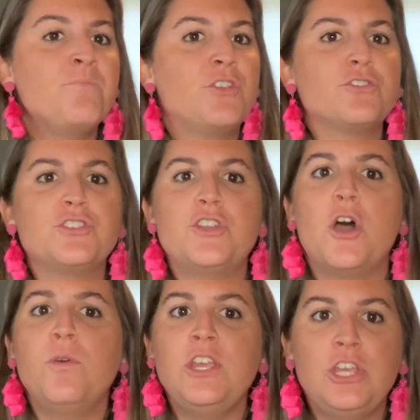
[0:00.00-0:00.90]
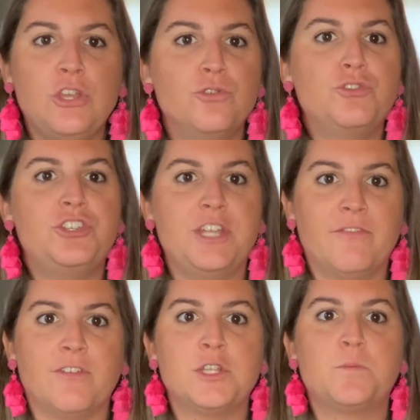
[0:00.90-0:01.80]
there's no huge
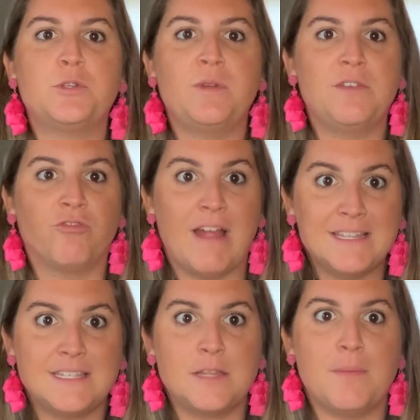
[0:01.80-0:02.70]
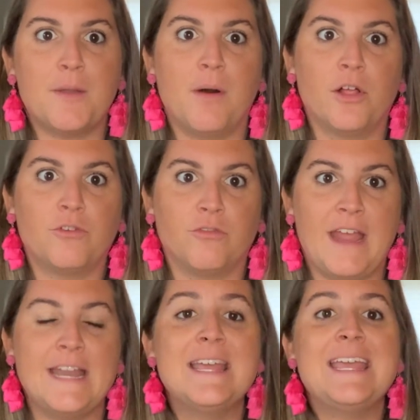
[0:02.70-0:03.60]
difference between resting metabolic
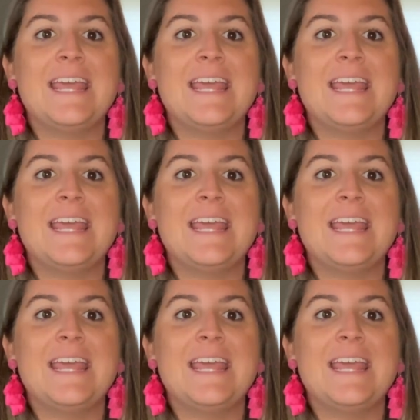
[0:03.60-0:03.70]
rate